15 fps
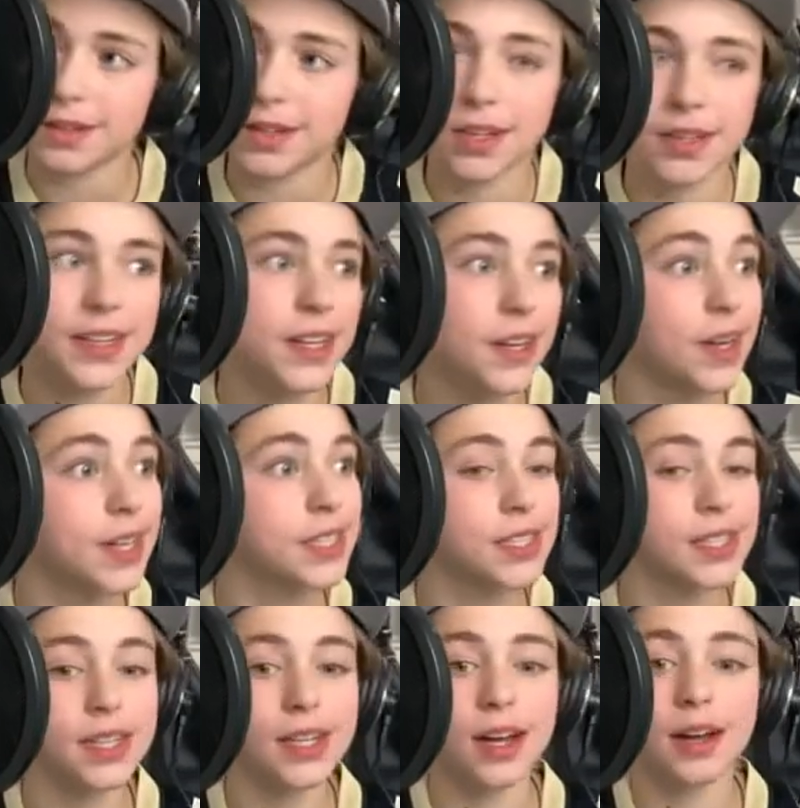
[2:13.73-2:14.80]
Nothing
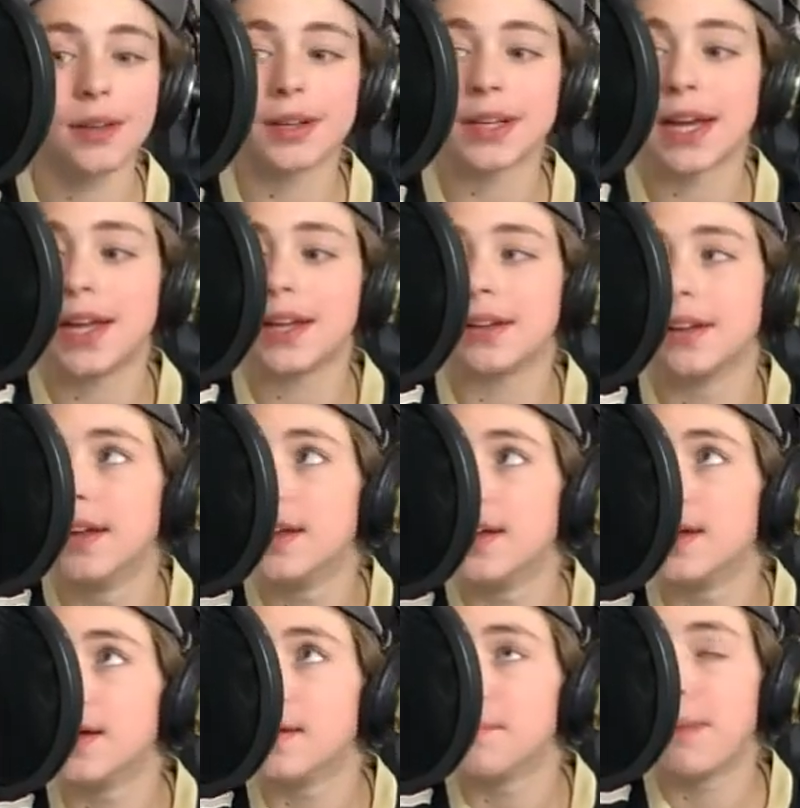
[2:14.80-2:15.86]
crazy. Again,
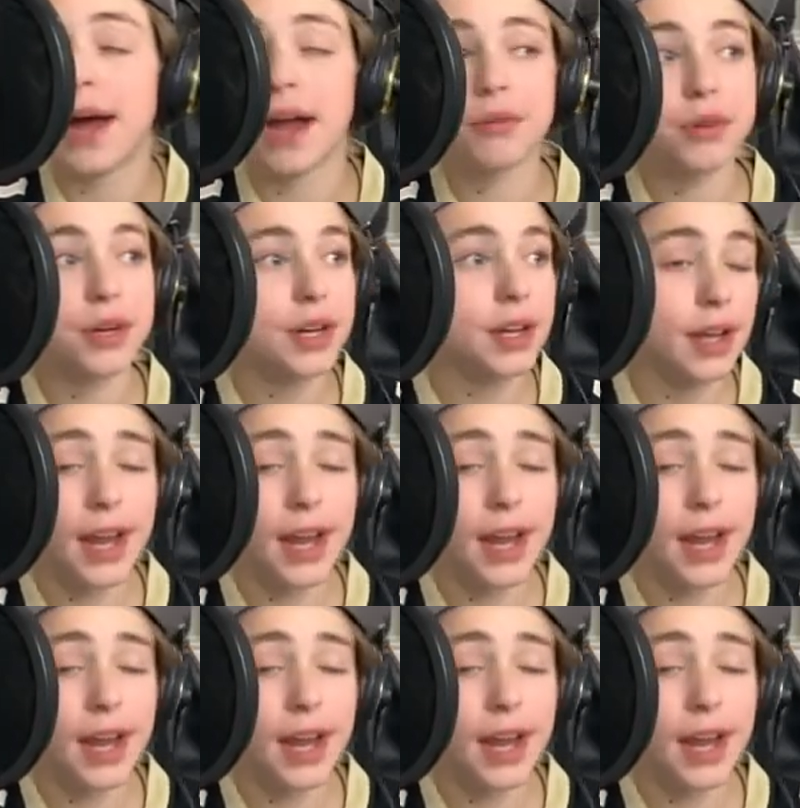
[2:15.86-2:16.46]
pad work.